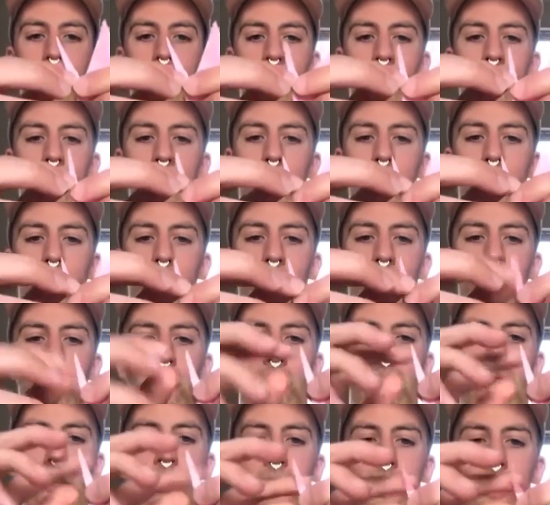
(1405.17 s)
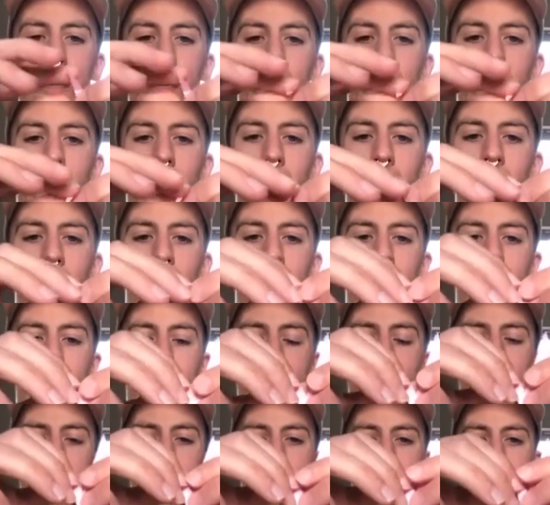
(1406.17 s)
fold it down on the other side,
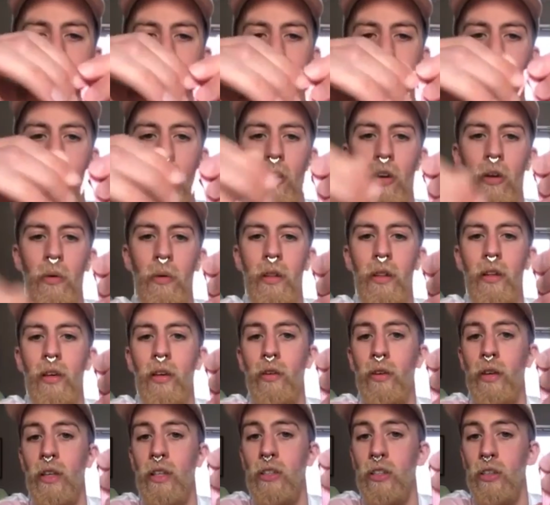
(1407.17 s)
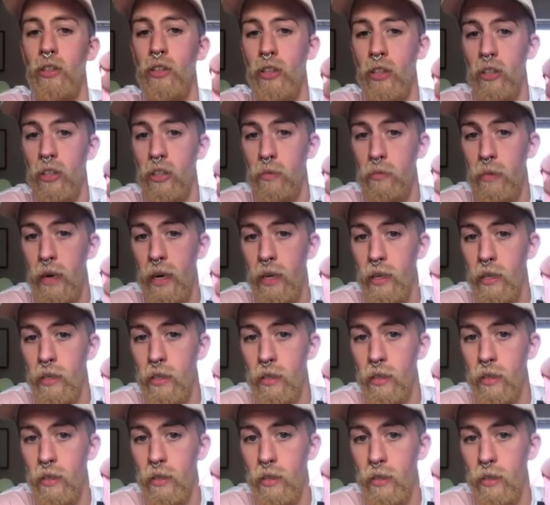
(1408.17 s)
following the crease you just made,
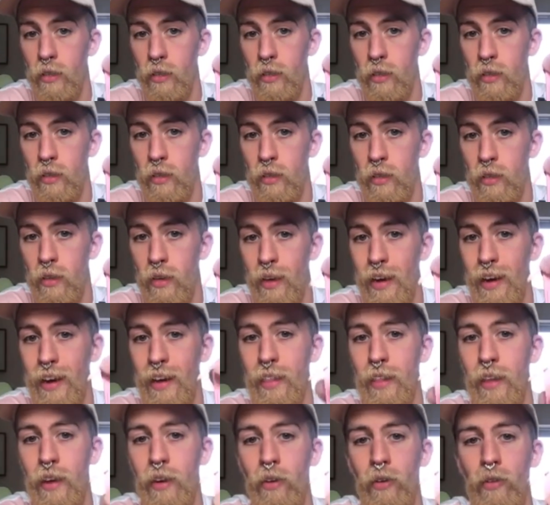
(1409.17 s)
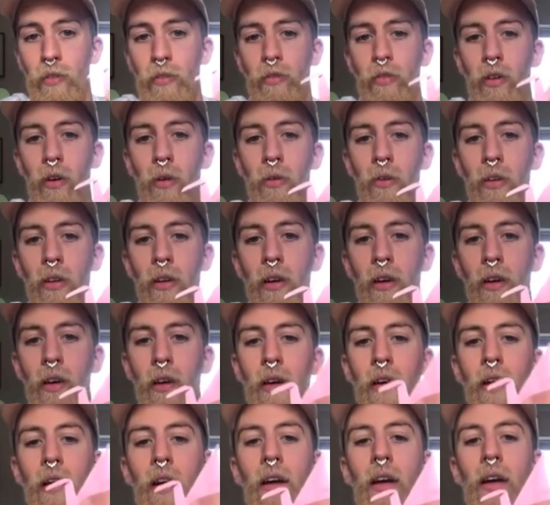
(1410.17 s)
and then unfold,
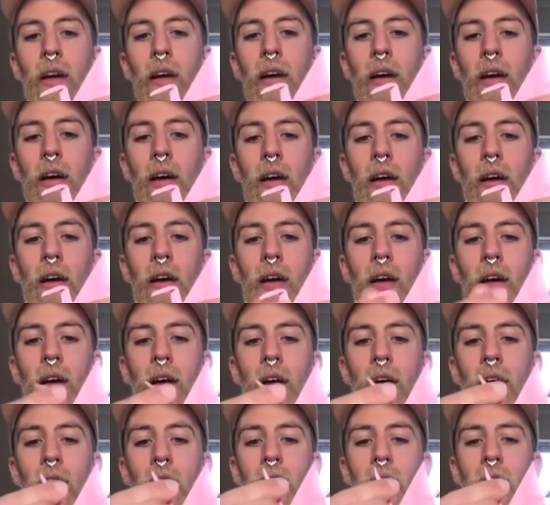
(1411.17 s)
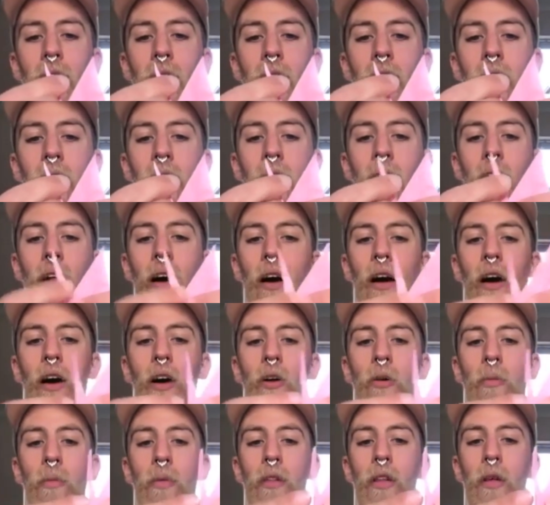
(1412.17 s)
and then open
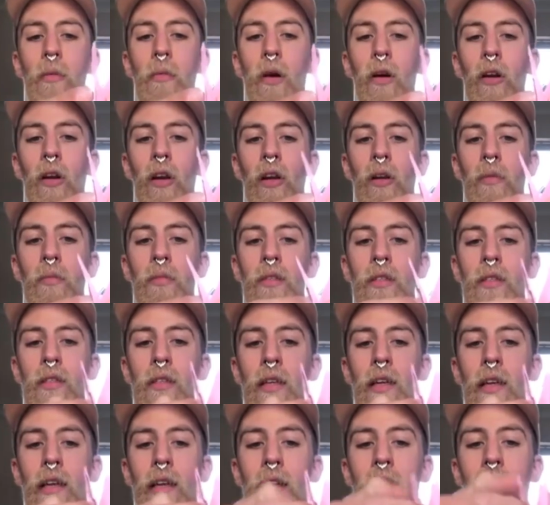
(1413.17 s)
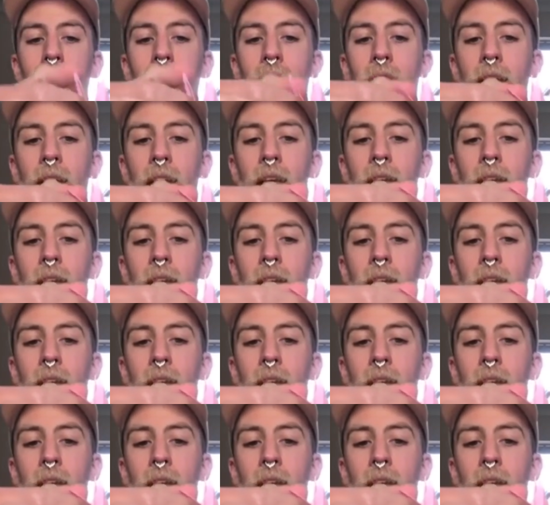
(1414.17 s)
the model up slightly,